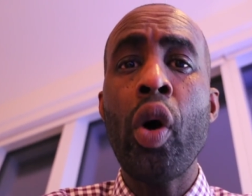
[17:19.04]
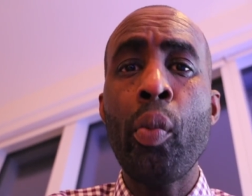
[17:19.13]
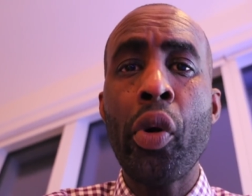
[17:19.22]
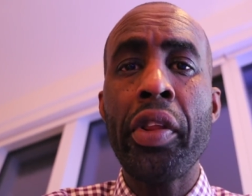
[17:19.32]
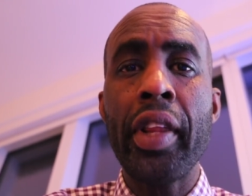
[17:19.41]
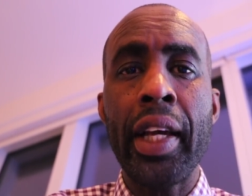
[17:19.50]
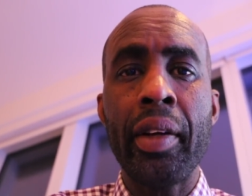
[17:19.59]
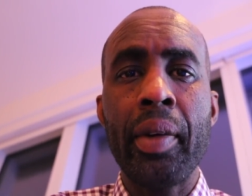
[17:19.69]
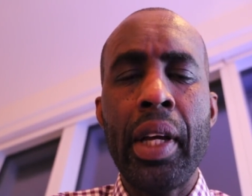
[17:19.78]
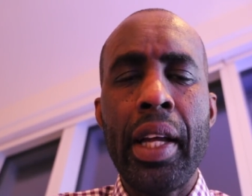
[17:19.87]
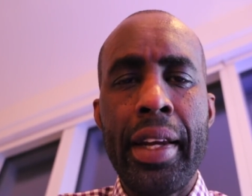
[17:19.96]
one more thing.
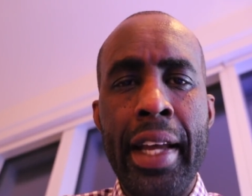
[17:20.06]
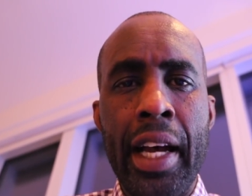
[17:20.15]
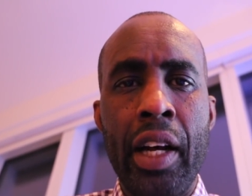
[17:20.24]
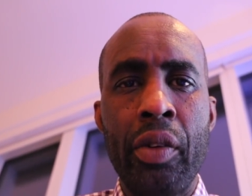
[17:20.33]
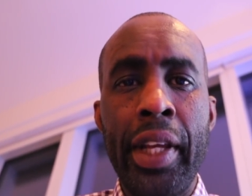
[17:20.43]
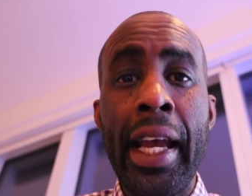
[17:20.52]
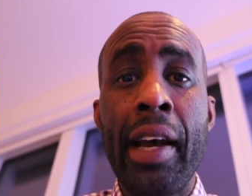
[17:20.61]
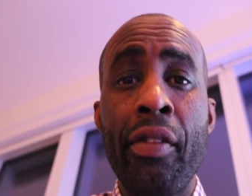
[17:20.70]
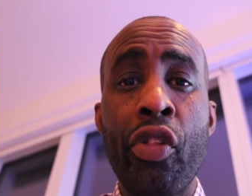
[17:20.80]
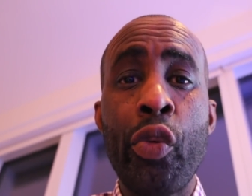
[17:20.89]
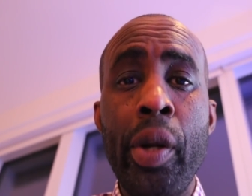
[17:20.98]
Now, they
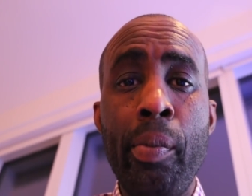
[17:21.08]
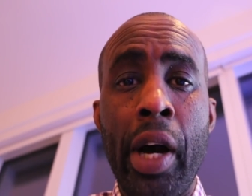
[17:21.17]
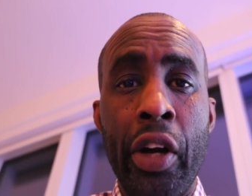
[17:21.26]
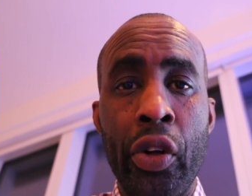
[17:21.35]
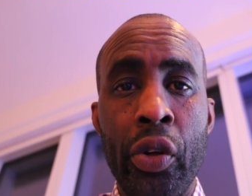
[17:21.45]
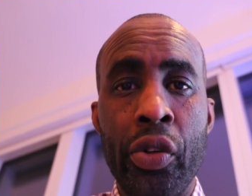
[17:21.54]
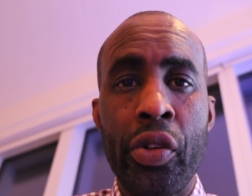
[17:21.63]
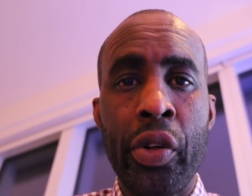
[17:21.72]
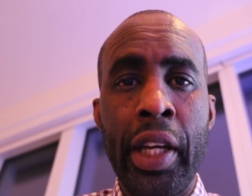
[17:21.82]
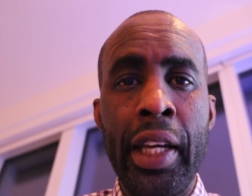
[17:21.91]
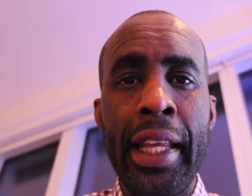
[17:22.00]
have three models,
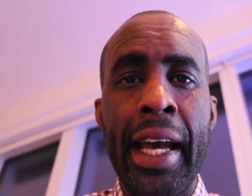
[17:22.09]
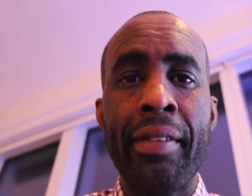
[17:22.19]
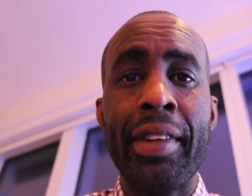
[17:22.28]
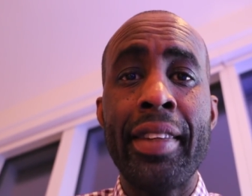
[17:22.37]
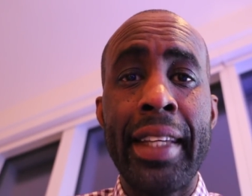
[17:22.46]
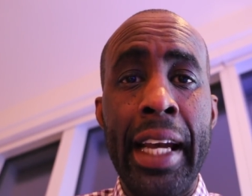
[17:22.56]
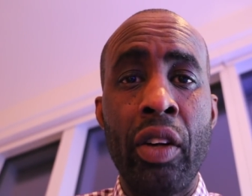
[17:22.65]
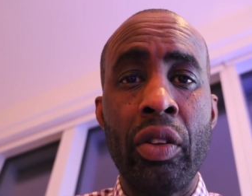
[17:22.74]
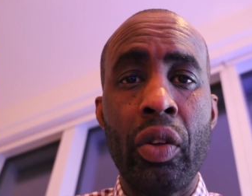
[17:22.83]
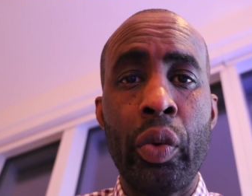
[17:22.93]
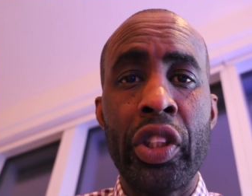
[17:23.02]
okay? They have the
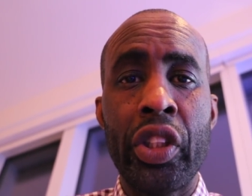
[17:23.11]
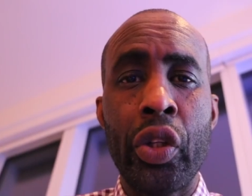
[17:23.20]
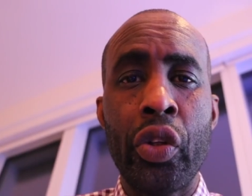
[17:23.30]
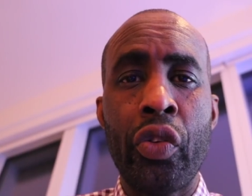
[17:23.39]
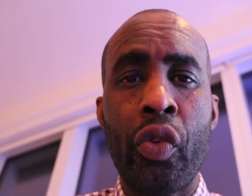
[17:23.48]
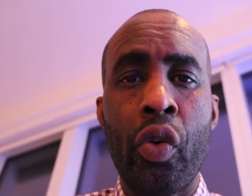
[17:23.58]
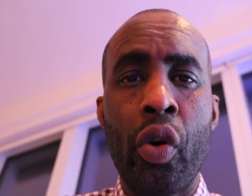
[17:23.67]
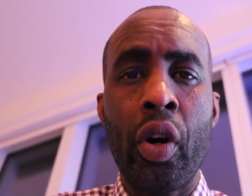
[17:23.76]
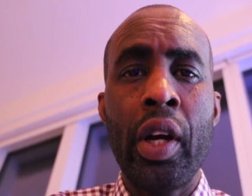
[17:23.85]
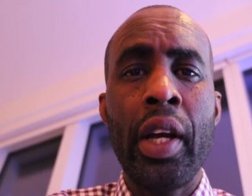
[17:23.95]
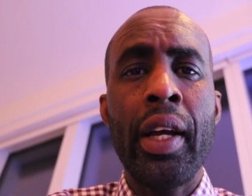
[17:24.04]
Scout, which goes
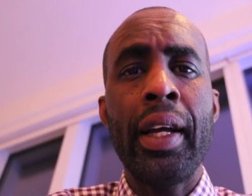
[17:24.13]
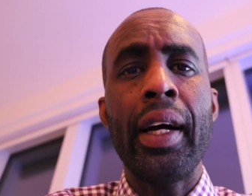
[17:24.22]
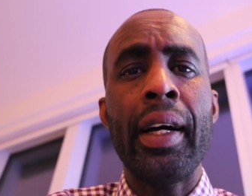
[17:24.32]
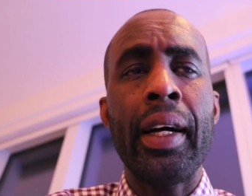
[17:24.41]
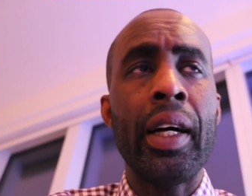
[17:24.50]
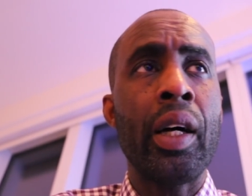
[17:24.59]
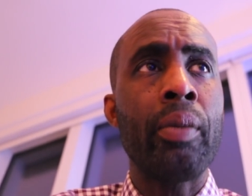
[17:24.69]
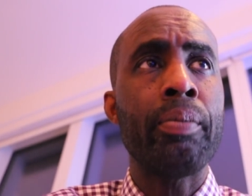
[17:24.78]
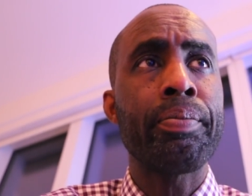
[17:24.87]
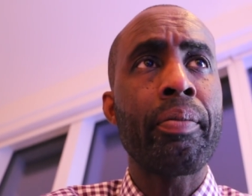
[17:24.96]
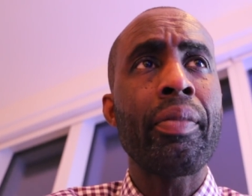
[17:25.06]
for
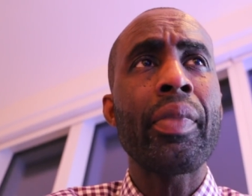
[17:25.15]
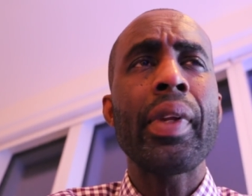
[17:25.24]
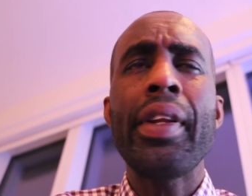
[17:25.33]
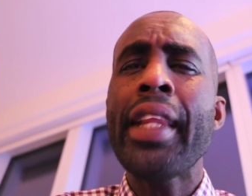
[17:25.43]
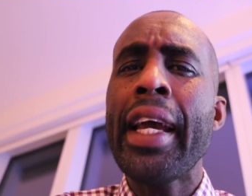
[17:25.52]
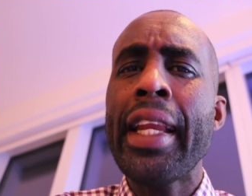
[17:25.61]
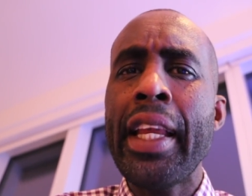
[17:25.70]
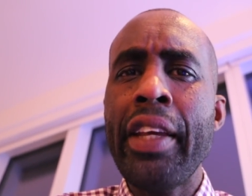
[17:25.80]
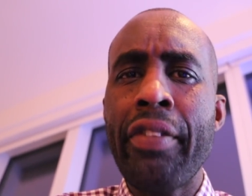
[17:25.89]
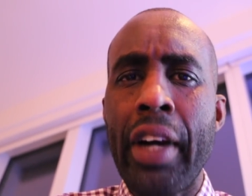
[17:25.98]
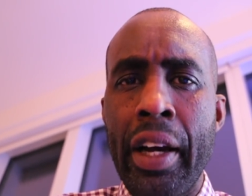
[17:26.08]

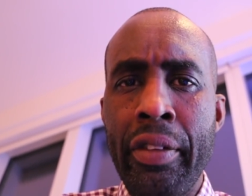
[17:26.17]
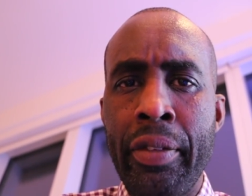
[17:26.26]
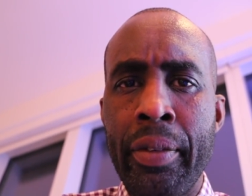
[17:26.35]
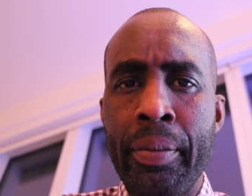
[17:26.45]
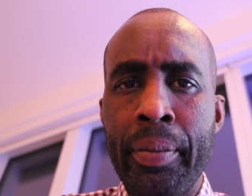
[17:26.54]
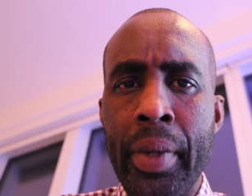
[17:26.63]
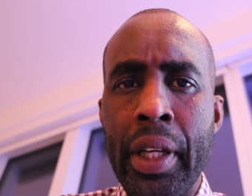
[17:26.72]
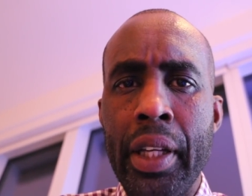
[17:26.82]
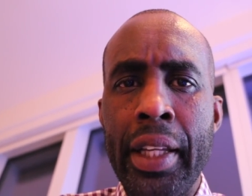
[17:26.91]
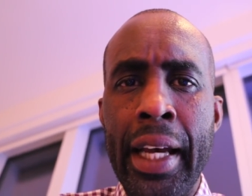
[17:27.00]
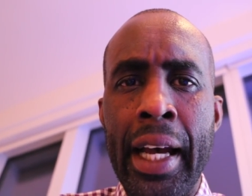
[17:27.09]
$9.95.
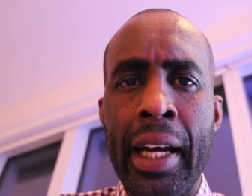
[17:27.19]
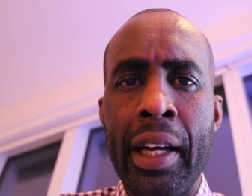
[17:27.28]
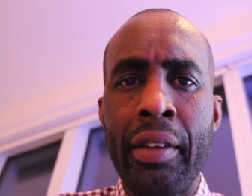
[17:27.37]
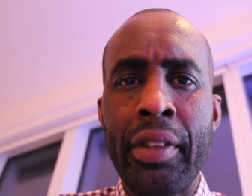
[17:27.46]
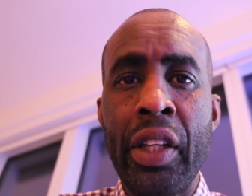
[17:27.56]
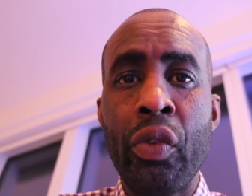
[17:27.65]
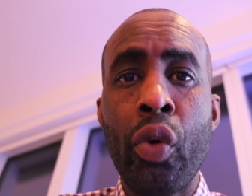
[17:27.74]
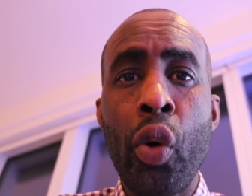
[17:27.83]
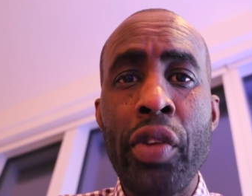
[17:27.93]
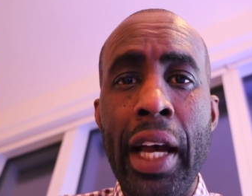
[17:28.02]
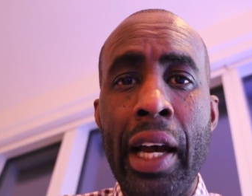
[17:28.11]
They have the
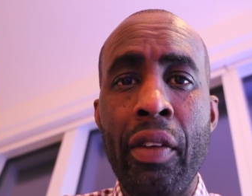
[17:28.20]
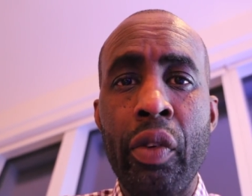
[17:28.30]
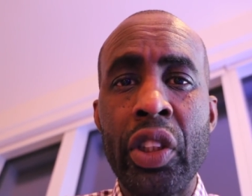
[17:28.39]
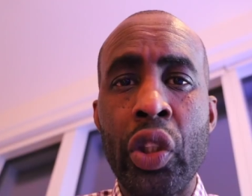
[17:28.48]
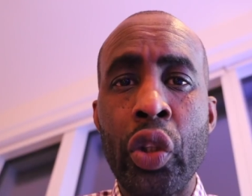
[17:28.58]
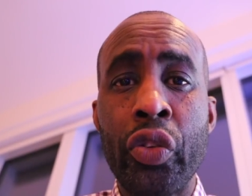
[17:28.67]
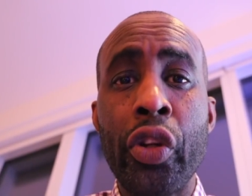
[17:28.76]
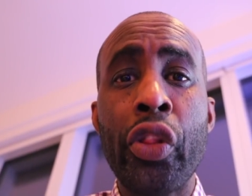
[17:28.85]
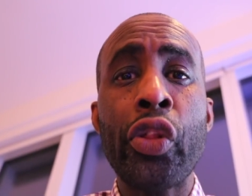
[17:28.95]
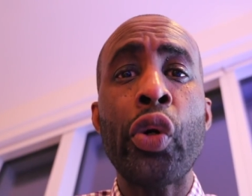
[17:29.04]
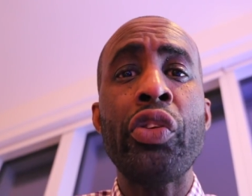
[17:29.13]
Rose Ave, which goes for
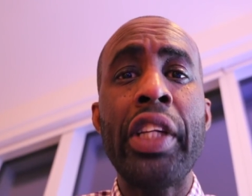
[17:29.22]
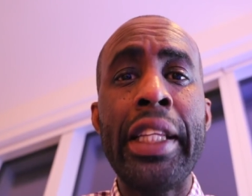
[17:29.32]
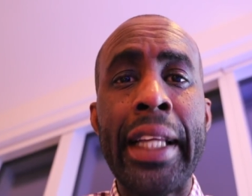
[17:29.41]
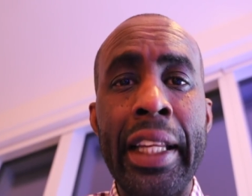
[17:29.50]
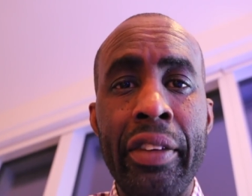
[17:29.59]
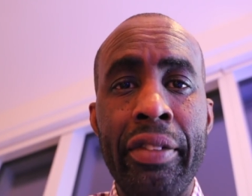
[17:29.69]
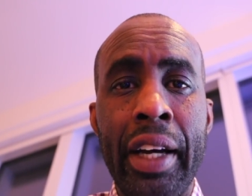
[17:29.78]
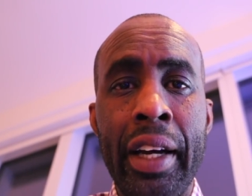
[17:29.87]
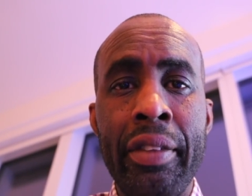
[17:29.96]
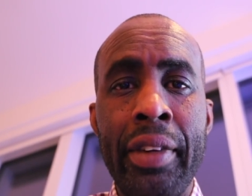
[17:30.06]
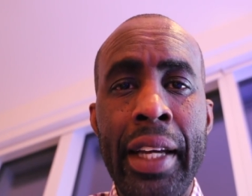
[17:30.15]

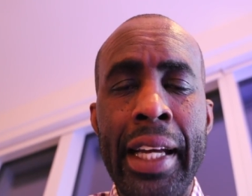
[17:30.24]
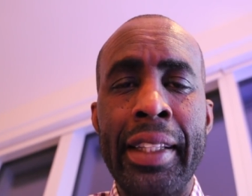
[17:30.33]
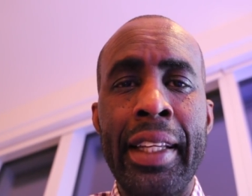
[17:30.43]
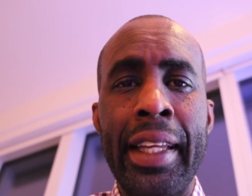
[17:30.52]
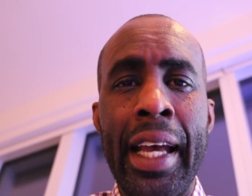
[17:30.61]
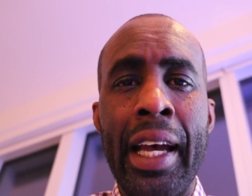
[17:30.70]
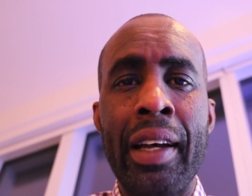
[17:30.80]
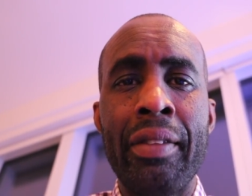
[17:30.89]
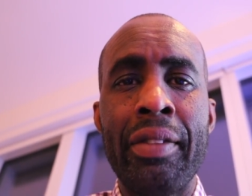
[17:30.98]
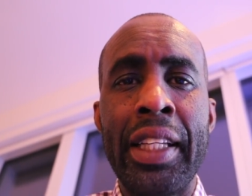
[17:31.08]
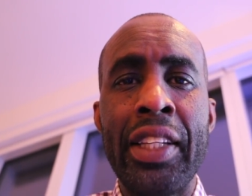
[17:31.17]
$13.95. And then they
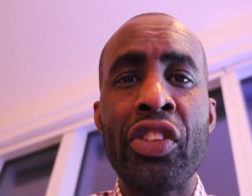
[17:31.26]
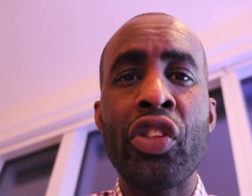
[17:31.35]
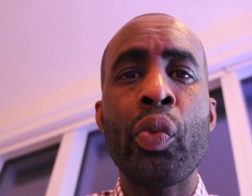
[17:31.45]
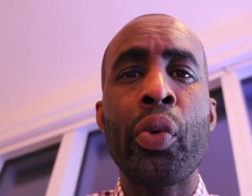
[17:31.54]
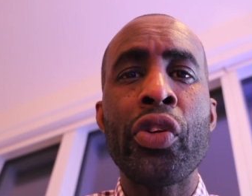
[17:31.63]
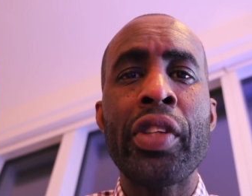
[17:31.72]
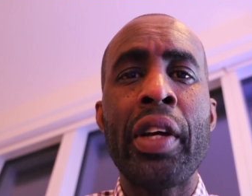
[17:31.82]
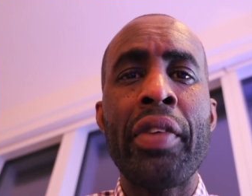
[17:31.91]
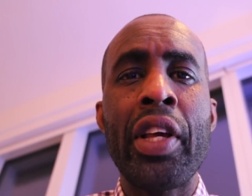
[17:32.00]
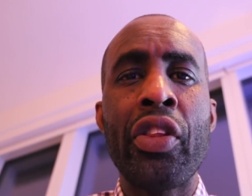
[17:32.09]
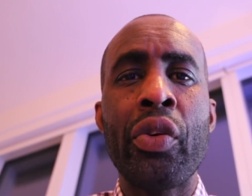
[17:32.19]
have the Super
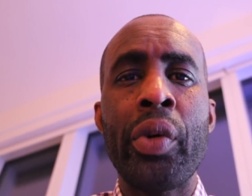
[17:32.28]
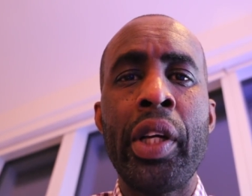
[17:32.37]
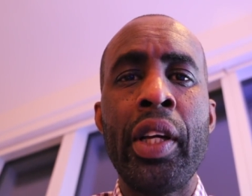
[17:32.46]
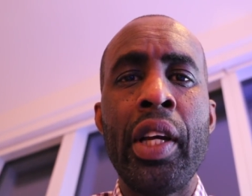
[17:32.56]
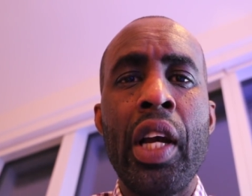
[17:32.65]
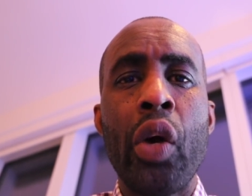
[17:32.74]
73,